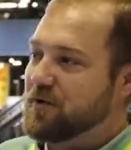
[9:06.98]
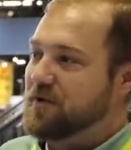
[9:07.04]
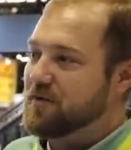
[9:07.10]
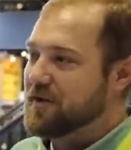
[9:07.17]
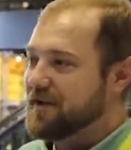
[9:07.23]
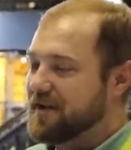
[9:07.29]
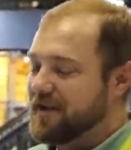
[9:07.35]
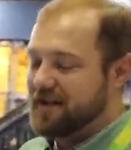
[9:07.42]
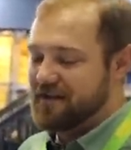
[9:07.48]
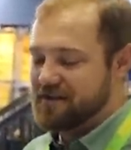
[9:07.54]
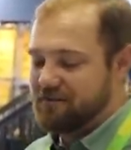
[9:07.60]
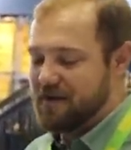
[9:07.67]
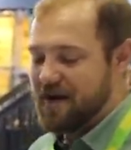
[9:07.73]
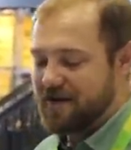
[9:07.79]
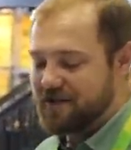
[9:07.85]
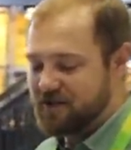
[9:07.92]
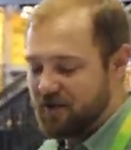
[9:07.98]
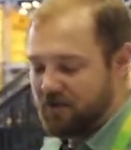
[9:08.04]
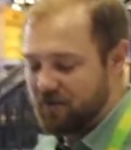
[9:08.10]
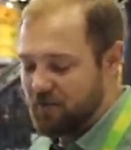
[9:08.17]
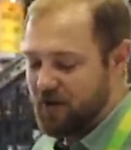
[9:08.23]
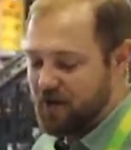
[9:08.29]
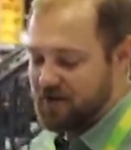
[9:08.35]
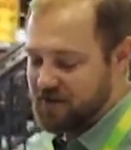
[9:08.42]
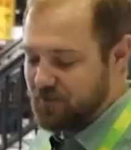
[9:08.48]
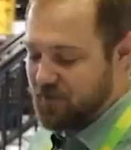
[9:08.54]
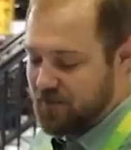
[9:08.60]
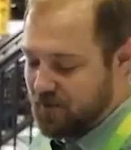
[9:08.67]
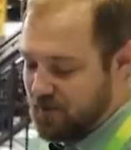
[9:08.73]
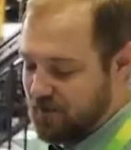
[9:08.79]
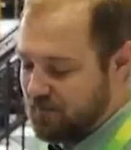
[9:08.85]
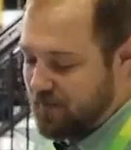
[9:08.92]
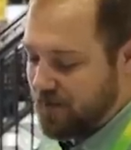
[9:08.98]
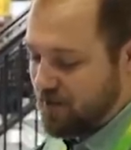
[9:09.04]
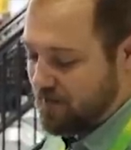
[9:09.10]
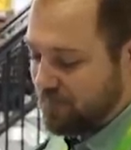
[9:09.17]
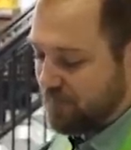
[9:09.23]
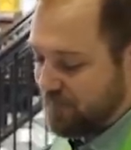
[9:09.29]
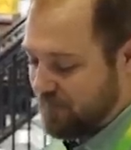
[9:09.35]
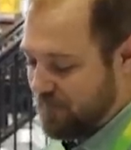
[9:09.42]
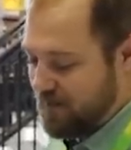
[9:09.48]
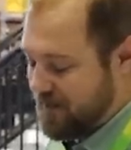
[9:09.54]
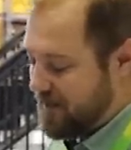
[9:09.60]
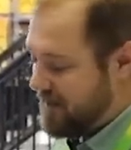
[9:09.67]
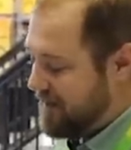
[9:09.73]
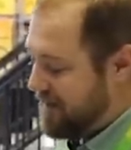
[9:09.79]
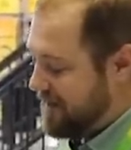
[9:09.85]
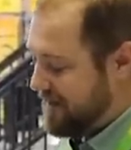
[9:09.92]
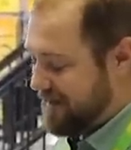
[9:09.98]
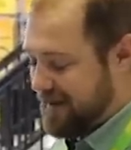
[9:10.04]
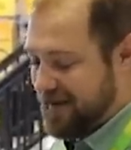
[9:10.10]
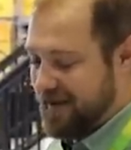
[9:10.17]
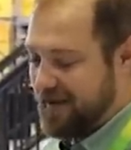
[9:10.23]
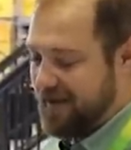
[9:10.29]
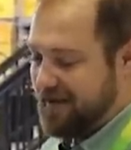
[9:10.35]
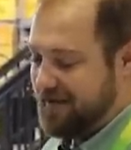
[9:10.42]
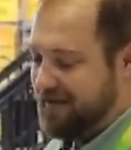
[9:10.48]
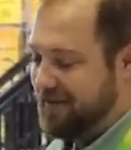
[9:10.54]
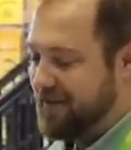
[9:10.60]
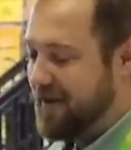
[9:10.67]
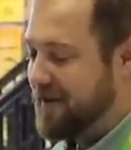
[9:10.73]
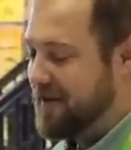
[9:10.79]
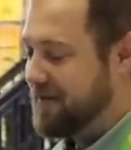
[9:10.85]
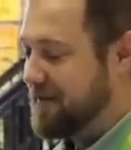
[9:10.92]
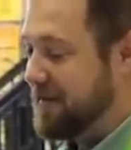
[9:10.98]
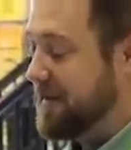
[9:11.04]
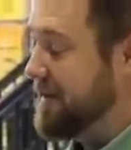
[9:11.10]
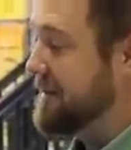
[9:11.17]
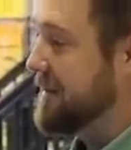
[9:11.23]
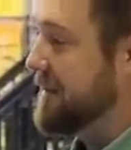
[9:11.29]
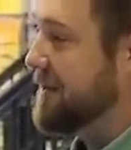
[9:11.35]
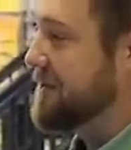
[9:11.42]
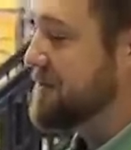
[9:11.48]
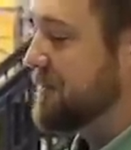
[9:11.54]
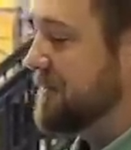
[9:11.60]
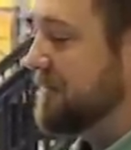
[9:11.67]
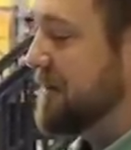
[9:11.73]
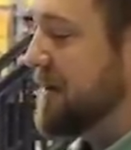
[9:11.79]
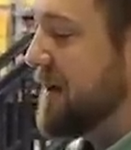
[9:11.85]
you can get it to match all the rods that we currently offer. And it's lighter than anything else we've